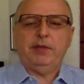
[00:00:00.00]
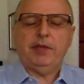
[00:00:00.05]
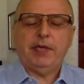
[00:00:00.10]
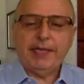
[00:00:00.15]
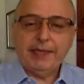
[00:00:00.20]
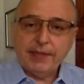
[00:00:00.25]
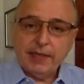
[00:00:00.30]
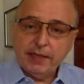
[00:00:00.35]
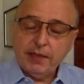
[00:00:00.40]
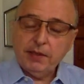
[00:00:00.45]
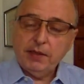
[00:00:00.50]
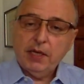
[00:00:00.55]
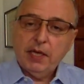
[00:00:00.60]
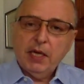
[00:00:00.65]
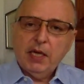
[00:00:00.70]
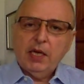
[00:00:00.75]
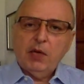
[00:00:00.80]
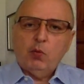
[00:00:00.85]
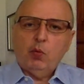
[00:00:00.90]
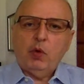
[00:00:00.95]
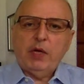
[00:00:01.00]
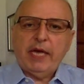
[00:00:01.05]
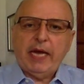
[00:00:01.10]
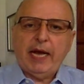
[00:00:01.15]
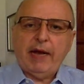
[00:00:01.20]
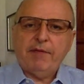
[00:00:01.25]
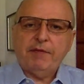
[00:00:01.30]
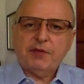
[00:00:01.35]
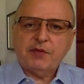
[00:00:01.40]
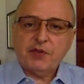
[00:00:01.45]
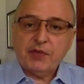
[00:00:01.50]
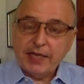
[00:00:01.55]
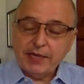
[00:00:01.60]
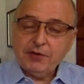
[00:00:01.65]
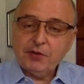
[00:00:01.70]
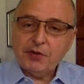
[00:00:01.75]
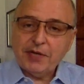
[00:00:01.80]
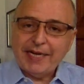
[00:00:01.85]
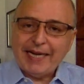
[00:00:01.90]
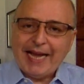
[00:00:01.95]
And then we have
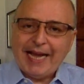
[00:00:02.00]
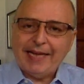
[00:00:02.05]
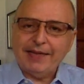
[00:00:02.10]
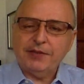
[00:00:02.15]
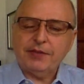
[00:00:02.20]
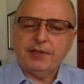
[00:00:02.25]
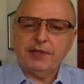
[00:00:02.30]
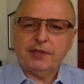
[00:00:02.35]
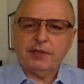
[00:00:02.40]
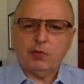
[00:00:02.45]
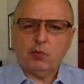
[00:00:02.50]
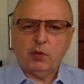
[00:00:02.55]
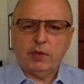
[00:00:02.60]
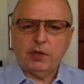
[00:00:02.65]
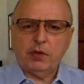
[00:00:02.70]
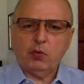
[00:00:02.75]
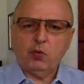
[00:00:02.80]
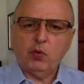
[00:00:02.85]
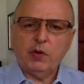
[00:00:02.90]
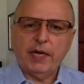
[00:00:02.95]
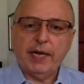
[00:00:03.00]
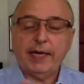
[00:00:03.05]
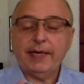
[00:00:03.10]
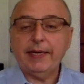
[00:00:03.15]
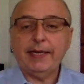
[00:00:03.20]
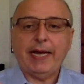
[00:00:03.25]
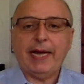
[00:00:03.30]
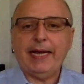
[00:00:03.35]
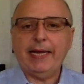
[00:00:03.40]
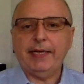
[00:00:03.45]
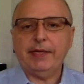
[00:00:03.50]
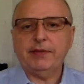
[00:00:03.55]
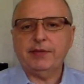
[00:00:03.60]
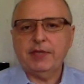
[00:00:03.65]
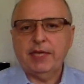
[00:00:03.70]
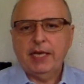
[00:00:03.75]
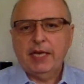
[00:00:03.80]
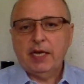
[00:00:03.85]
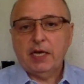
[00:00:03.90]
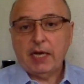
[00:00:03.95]
sector analysis where we
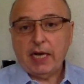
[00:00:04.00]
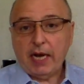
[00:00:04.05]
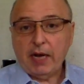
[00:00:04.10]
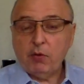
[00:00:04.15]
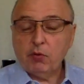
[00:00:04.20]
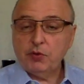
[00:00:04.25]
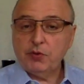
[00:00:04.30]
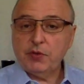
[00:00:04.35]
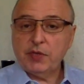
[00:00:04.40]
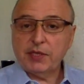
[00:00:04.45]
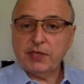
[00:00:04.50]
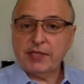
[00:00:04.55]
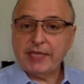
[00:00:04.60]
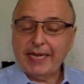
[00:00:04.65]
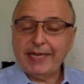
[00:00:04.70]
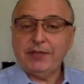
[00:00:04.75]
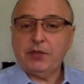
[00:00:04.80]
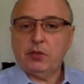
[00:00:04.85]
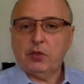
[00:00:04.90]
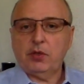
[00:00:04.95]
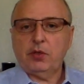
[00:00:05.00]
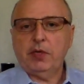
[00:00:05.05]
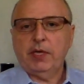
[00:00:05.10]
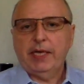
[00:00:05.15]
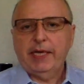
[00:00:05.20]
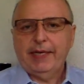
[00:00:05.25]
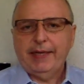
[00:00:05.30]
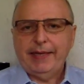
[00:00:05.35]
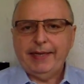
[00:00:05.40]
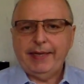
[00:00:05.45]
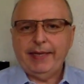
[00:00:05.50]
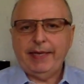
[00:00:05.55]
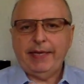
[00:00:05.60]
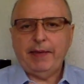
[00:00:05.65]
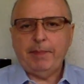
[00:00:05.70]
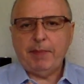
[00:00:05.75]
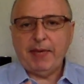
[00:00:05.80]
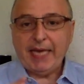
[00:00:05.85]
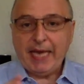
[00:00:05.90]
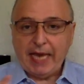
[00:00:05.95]
analyze how is the sector
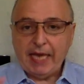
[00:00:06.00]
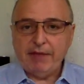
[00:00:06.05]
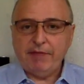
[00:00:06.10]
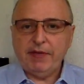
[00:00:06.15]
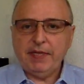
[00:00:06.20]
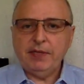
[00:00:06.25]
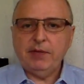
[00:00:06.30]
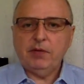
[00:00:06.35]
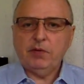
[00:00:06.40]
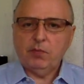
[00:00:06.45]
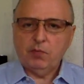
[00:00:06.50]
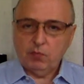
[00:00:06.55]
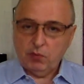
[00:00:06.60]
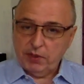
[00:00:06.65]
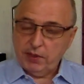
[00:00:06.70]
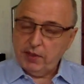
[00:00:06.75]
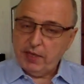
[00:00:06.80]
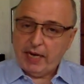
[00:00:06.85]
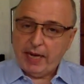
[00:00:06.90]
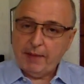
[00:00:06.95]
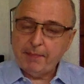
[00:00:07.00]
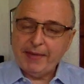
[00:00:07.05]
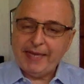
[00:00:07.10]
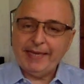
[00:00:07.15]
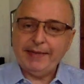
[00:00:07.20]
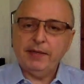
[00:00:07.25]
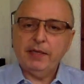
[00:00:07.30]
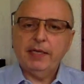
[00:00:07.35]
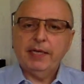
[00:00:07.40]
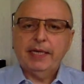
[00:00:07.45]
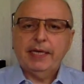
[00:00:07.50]
behaving, where I'm in,